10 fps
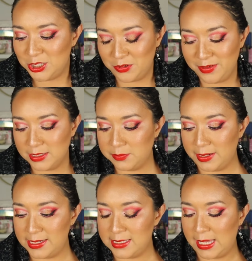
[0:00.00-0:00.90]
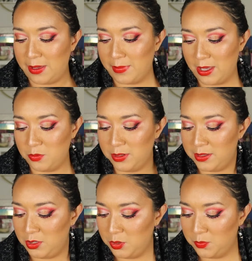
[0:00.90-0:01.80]
Juvia's Place came out
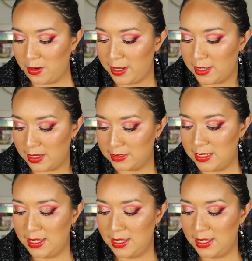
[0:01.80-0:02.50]
with new products.